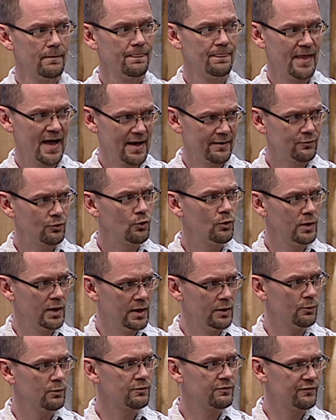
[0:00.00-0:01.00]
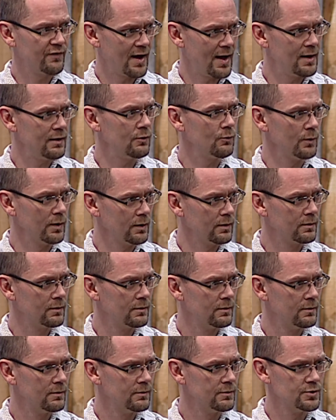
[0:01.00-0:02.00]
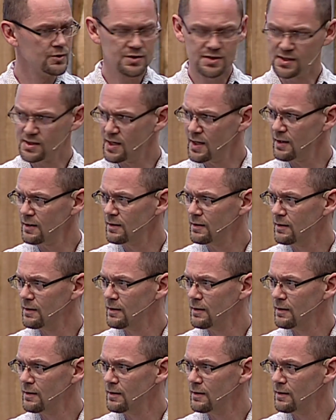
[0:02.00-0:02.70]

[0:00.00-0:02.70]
That's who he was following. Do you see that?